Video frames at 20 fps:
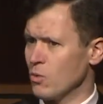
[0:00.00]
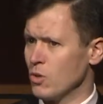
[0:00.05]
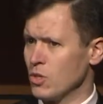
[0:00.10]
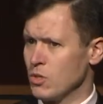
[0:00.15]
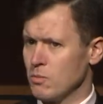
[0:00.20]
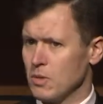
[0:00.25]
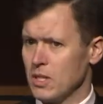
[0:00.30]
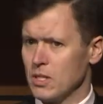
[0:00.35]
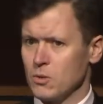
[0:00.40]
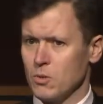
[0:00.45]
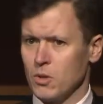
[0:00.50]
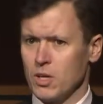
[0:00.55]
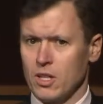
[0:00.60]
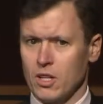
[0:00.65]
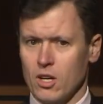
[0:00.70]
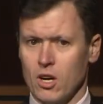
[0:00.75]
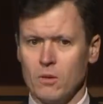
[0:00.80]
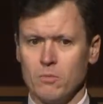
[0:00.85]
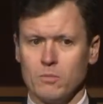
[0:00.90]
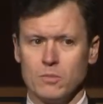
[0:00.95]
which means when
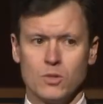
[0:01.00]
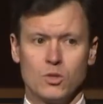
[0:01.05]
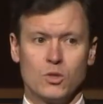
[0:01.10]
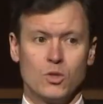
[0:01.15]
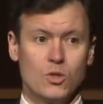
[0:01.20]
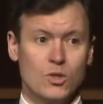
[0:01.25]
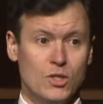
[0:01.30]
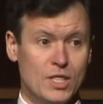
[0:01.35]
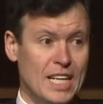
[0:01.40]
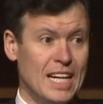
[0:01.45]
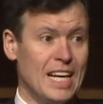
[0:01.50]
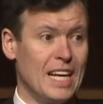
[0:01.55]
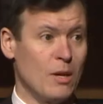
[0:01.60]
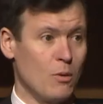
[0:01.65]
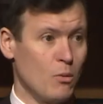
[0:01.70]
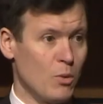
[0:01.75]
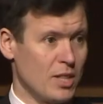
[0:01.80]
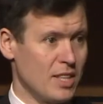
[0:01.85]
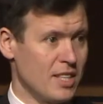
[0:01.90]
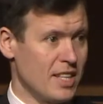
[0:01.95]
it comes to
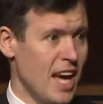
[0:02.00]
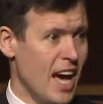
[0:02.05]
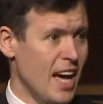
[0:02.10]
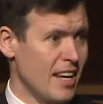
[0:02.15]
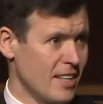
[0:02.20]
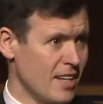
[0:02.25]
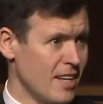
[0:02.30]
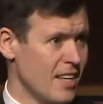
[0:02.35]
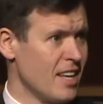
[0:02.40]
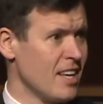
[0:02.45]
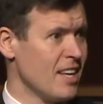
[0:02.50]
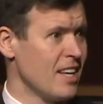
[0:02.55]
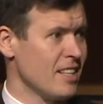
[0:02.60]
dealing with data,